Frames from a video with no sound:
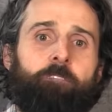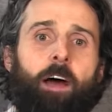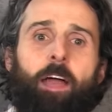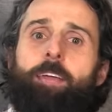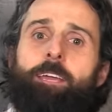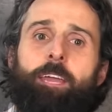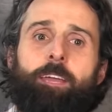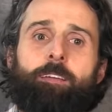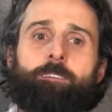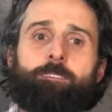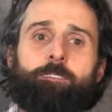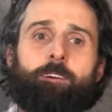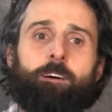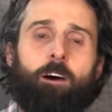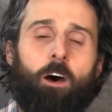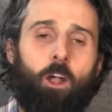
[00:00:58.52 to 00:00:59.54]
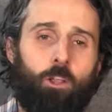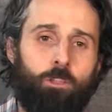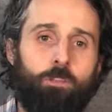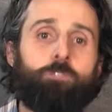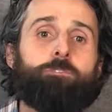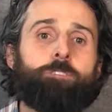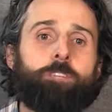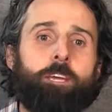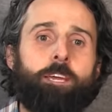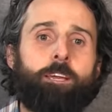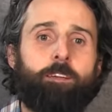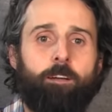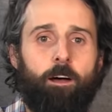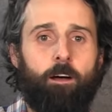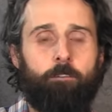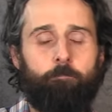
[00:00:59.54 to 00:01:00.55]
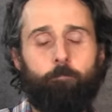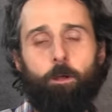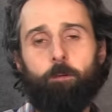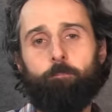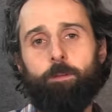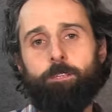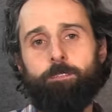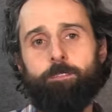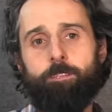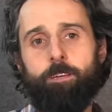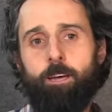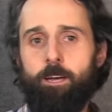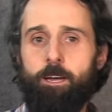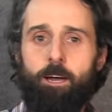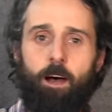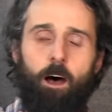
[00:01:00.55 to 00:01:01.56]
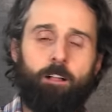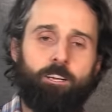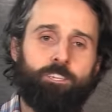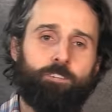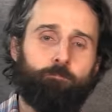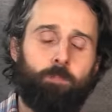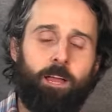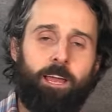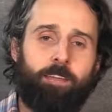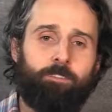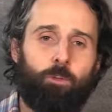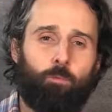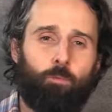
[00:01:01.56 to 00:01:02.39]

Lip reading: Vikings are losing on purpose. I'll explain the